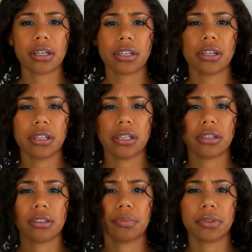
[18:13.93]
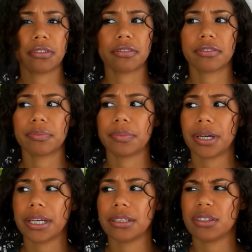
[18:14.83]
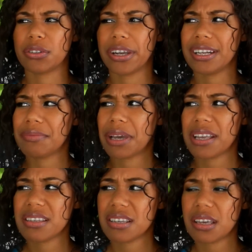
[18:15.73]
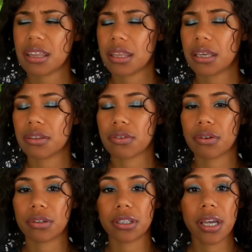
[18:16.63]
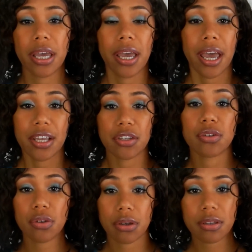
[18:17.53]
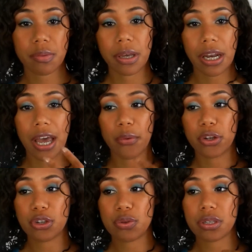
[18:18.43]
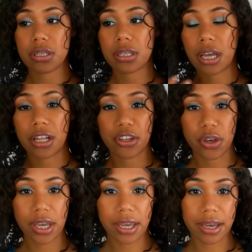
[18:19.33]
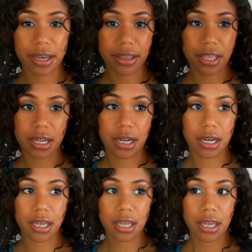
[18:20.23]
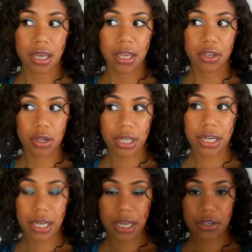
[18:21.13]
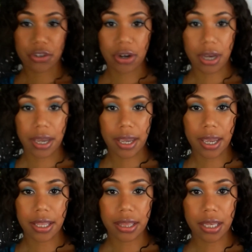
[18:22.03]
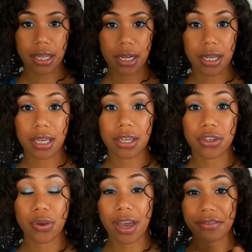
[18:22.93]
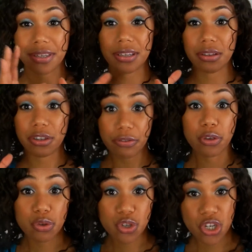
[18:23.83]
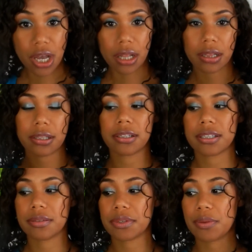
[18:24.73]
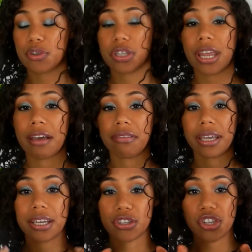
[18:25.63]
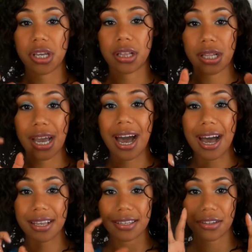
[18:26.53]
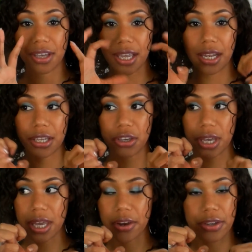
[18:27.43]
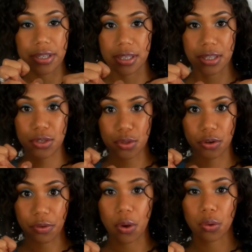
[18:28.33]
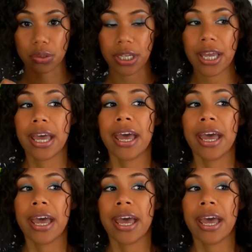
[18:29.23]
Curly Gold book by Lorraine Massey, I think it's called, and she talks about how when you style your hair and then you let it air dry, and then you have, if you use gel, sometimes you can have like a gel cast, okay, like your hair is in this sort of hold,